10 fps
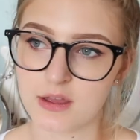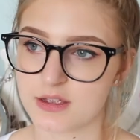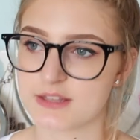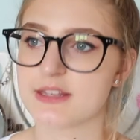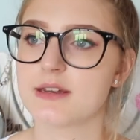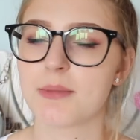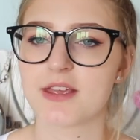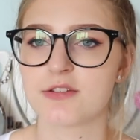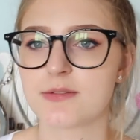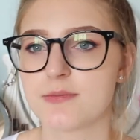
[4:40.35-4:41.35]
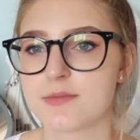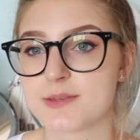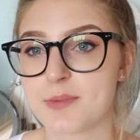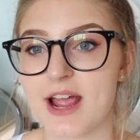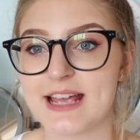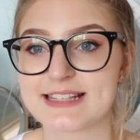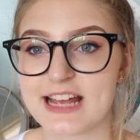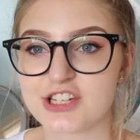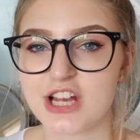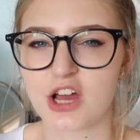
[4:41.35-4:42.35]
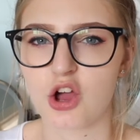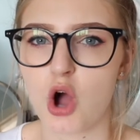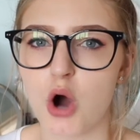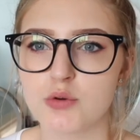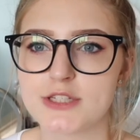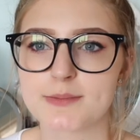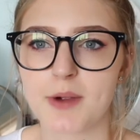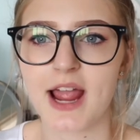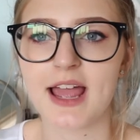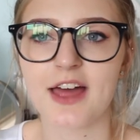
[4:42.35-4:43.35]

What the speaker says: Because the numbing spray is actually like a cold spray.